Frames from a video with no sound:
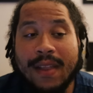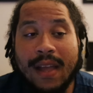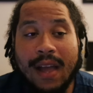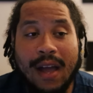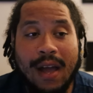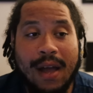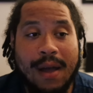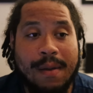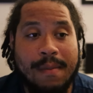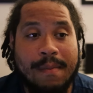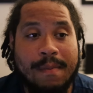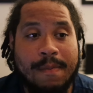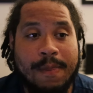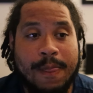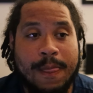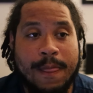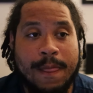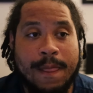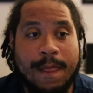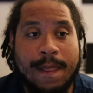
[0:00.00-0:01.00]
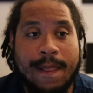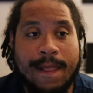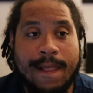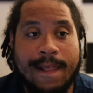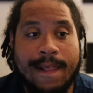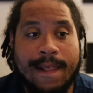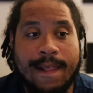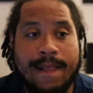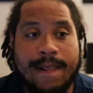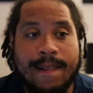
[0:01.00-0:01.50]

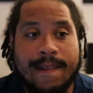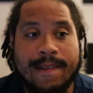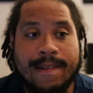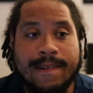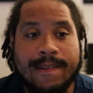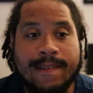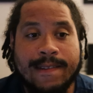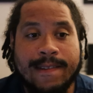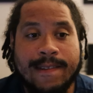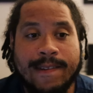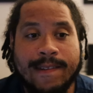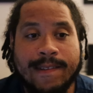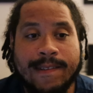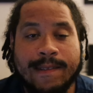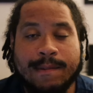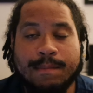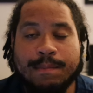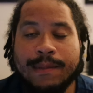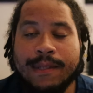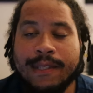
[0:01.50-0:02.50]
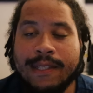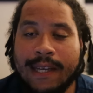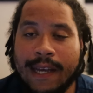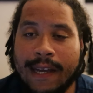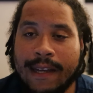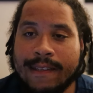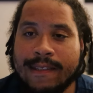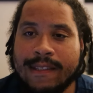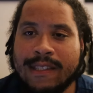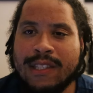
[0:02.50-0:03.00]
But
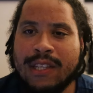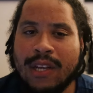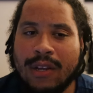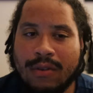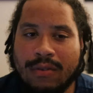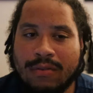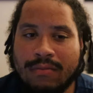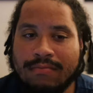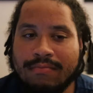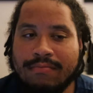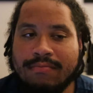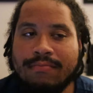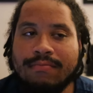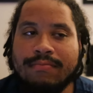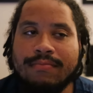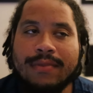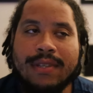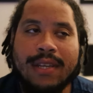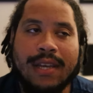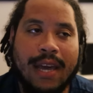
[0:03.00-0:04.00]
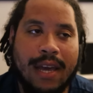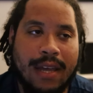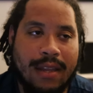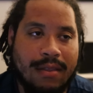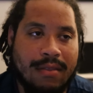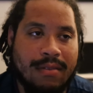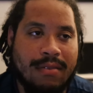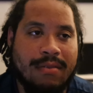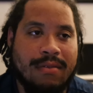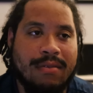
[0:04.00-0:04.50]
yeah, so
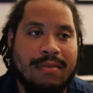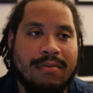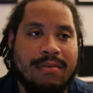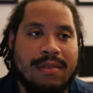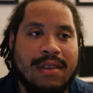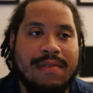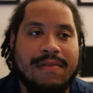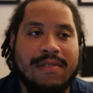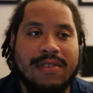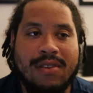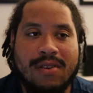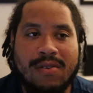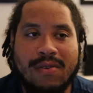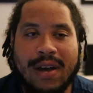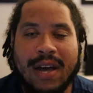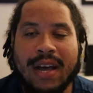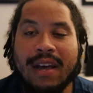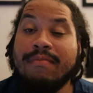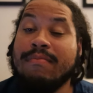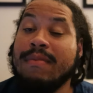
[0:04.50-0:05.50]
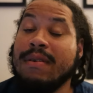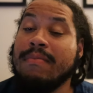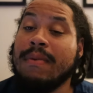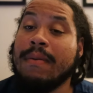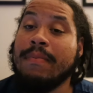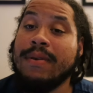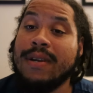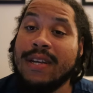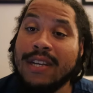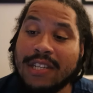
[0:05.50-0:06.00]
again, even though I have made
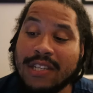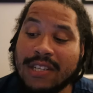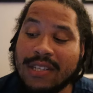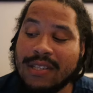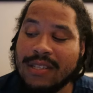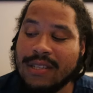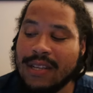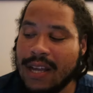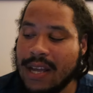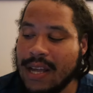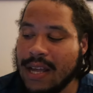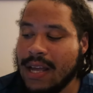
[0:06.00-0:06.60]
my predictions,